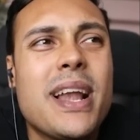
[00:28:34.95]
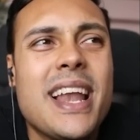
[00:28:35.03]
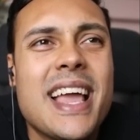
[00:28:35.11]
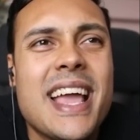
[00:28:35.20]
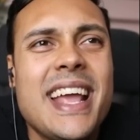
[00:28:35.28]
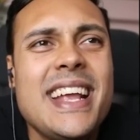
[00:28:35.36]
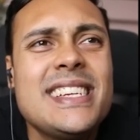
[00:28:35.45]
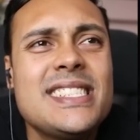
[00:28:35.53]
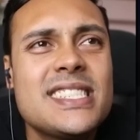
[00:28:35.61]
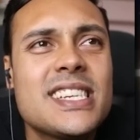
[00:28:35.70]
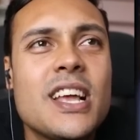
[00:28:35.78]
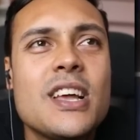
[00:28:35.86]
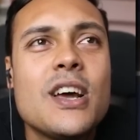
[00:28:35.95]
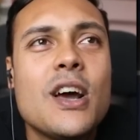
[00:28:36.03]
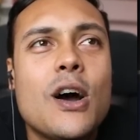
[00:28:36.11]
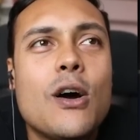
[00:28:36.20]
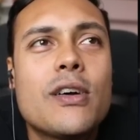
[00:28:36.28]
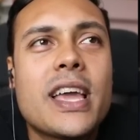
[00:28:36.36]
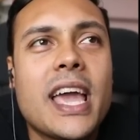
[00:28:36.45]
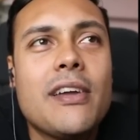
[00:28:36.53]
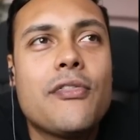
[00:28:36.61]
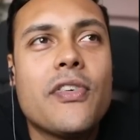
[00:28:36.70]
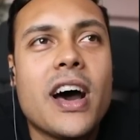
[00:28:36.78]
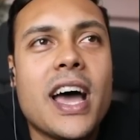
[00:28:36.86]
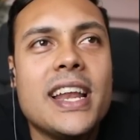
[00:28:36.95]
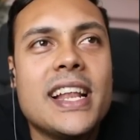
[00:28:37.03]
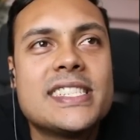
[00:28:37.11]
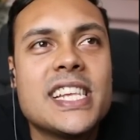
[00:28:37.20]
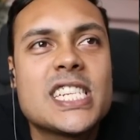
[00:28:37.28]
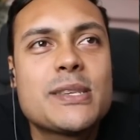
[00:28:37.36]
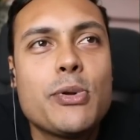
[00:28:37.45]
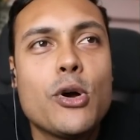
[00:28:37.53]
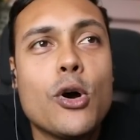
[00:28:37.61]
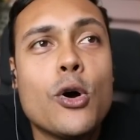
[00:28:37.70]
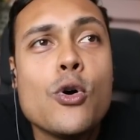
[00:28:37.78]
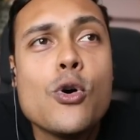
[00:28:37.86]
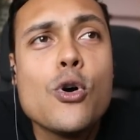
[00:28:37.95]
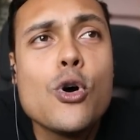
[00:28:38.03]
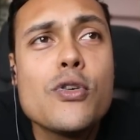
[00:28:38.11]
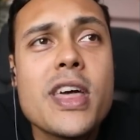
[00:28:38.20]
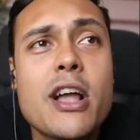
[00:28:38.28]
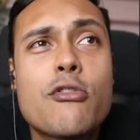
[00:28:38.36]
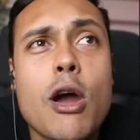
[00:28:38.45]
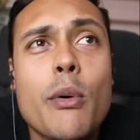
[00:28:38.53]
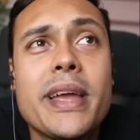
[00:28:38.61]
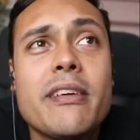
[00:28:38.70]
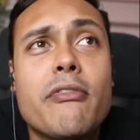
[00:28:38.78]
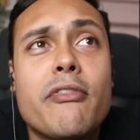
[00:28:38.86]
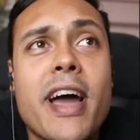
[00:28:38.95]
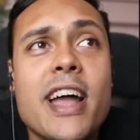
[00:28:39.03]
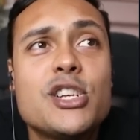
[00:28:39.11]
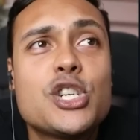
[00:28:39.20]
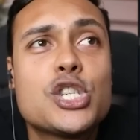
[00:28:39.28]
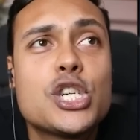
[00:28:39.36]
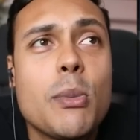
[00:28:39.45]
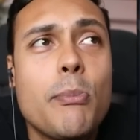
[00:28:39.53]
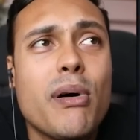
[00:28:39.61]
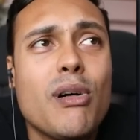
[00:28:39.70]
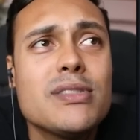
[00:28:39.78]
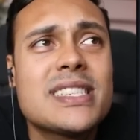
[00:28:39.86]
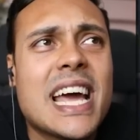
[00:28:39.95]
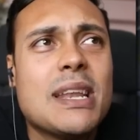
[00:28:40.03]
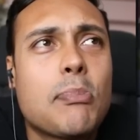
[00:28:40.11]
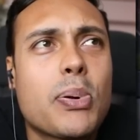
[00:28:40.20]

place okay, fine. Let's explore. Oh, they're growing vegetables and